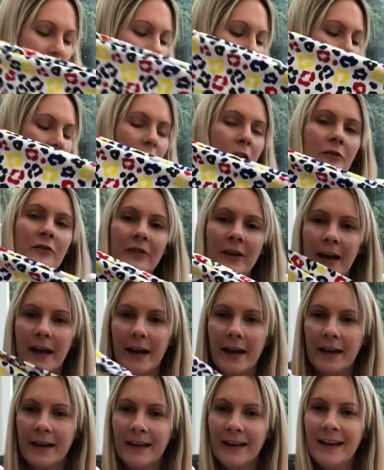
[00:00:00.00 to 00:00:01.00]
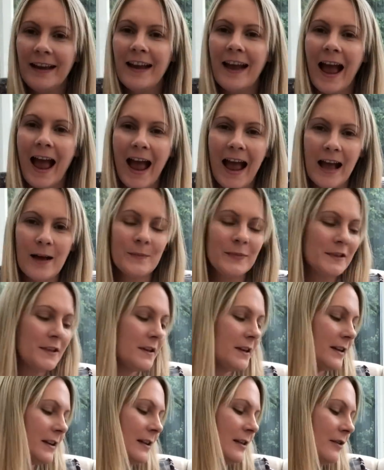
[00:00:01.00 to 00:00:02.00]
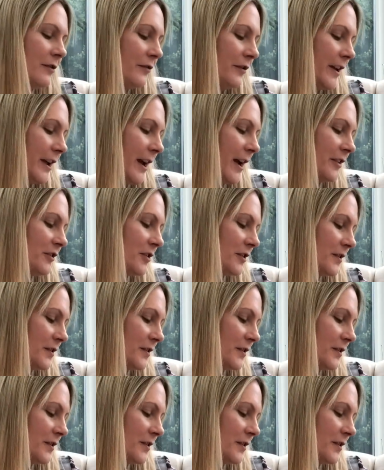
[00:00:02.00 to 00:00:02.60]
I love it. Absolutely love it.